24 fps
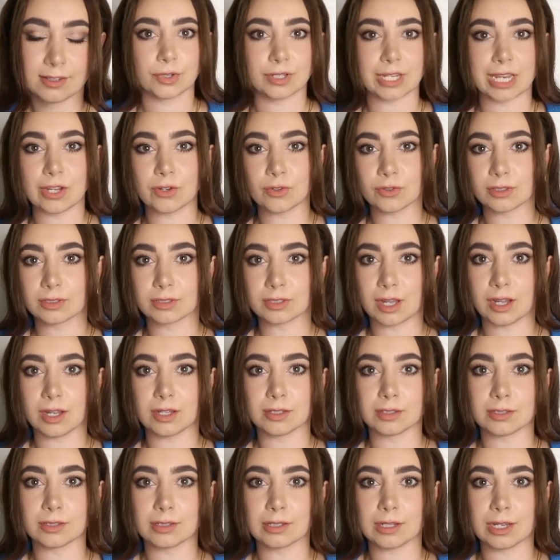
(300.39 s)
Neon
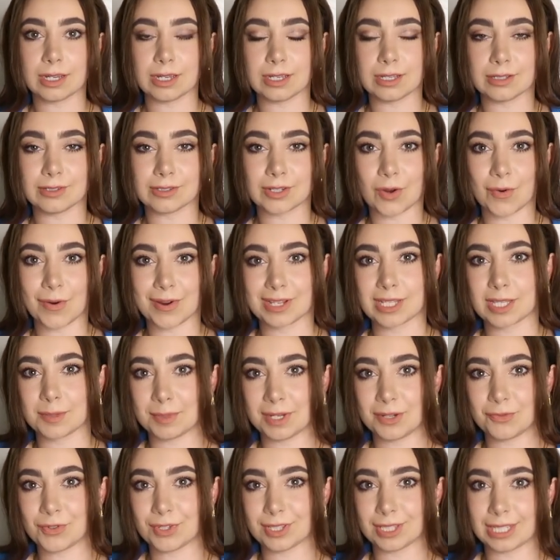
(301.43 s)
Sun is going to
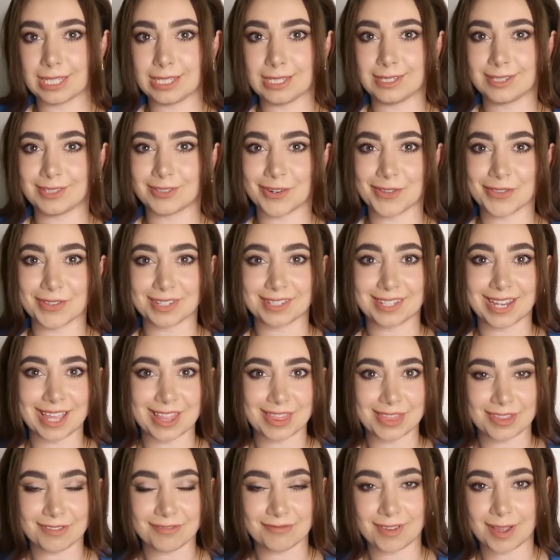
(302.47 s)
be released on the
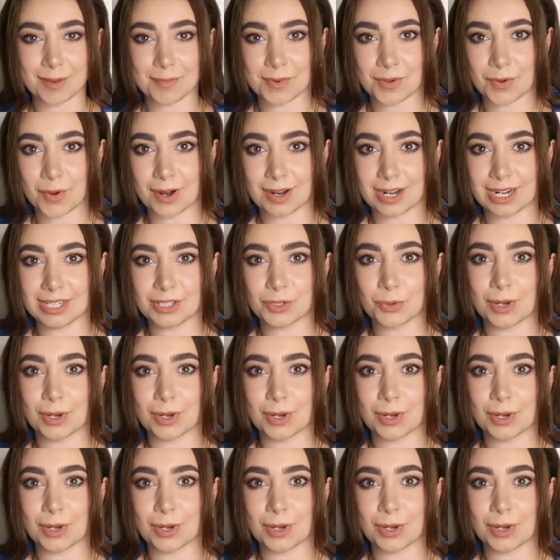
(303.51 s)
10th of February